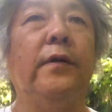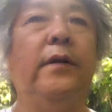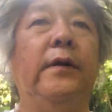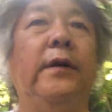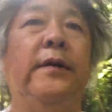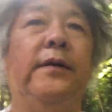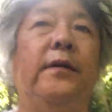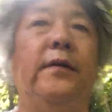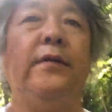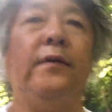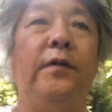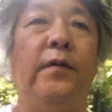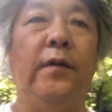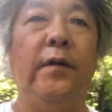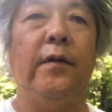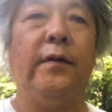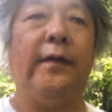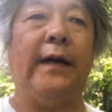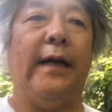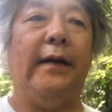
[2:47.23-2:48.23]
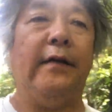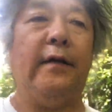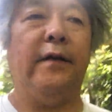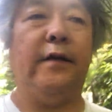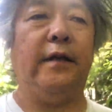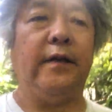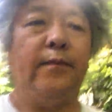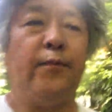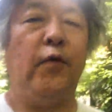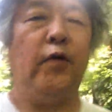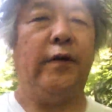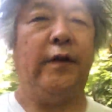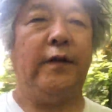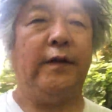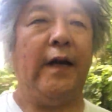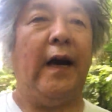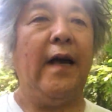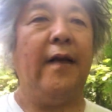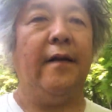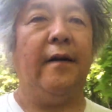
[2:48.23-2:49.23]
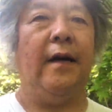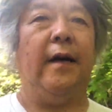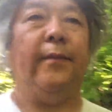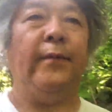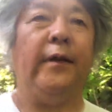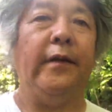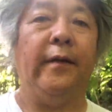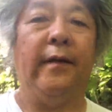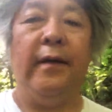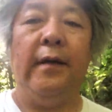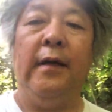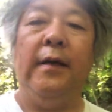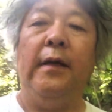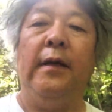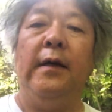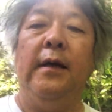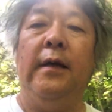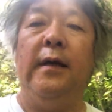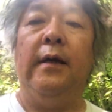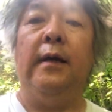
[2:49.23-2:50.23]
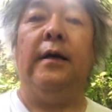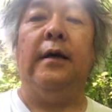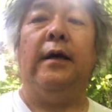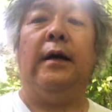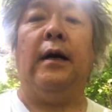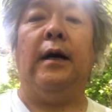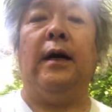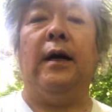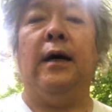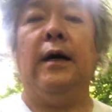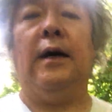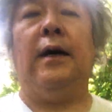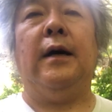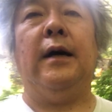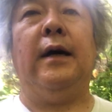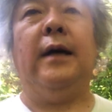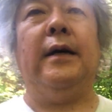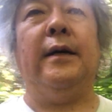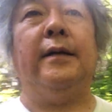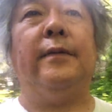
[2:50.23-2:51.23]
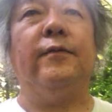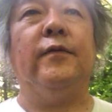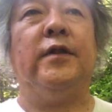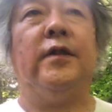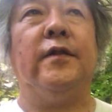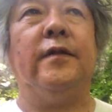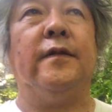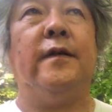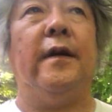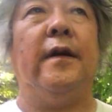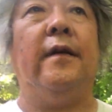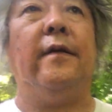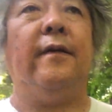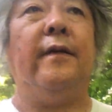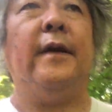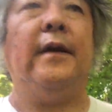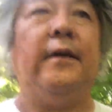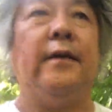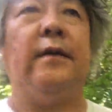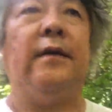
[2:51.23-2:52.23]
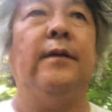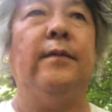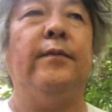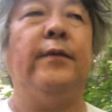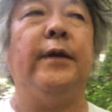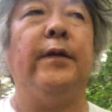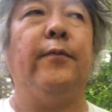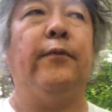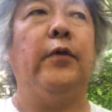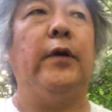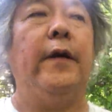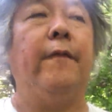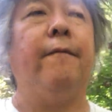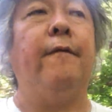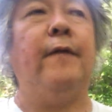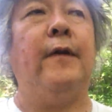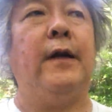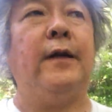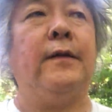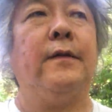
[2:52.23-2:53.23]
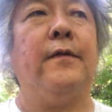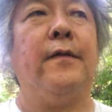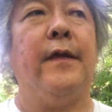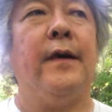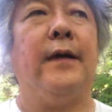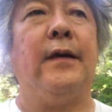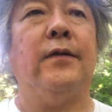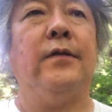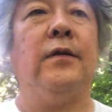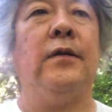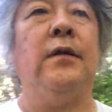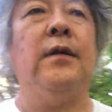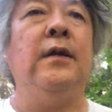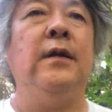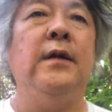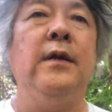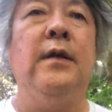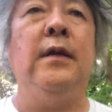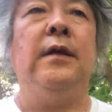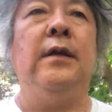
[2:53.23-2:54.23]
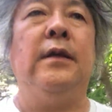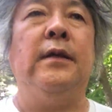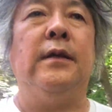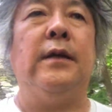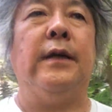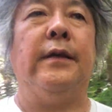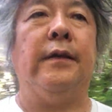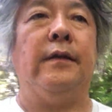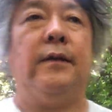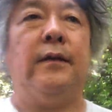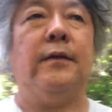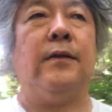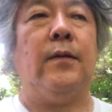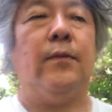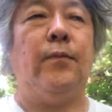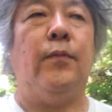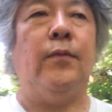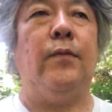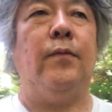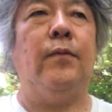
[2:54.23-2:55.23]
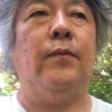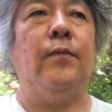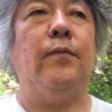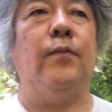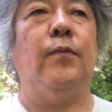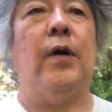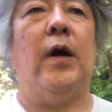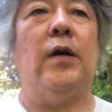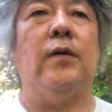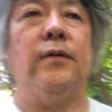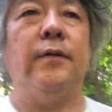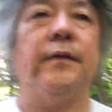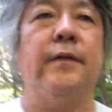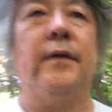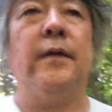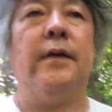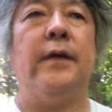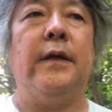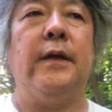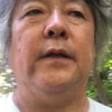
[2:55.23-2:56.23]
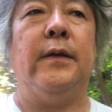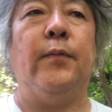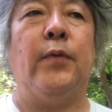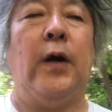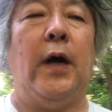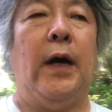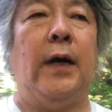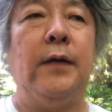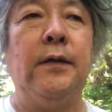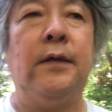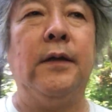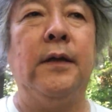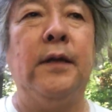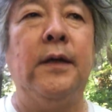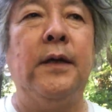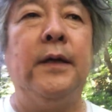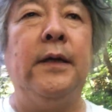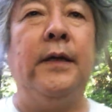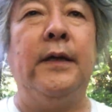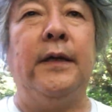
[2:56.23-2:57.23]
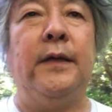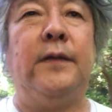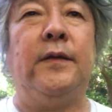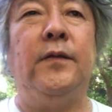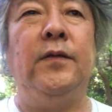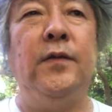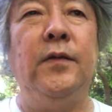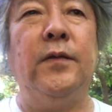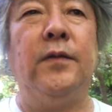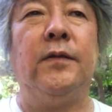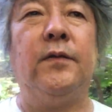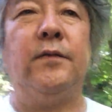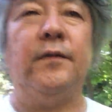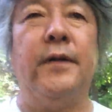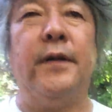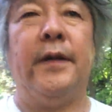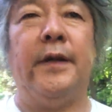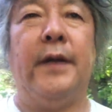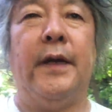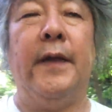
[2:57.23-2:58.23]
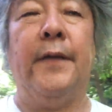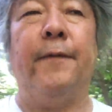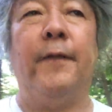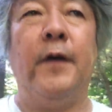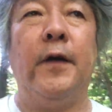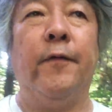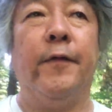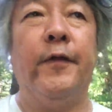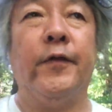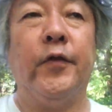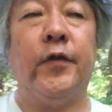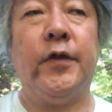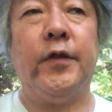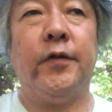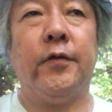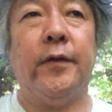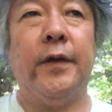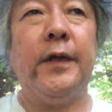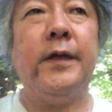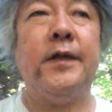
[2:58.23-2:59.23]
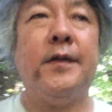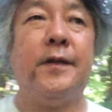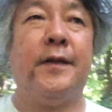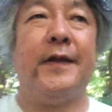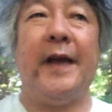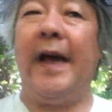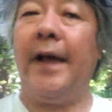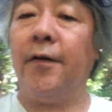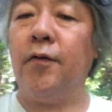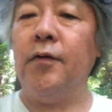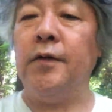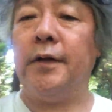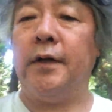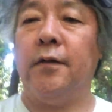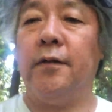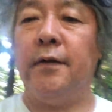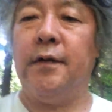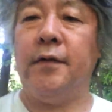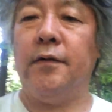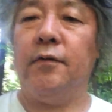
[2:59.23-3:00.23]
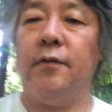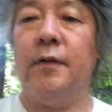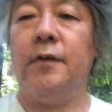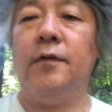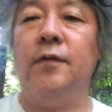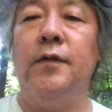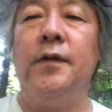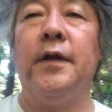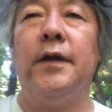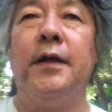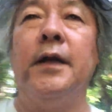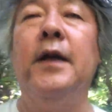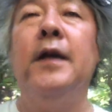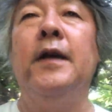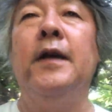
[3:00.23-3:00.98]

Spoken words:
it's not identity politics either. I mean, I'm just saying that the plain fact that cutting down some boughs in the park is not really an environmental issue. It is a psychological issue or socially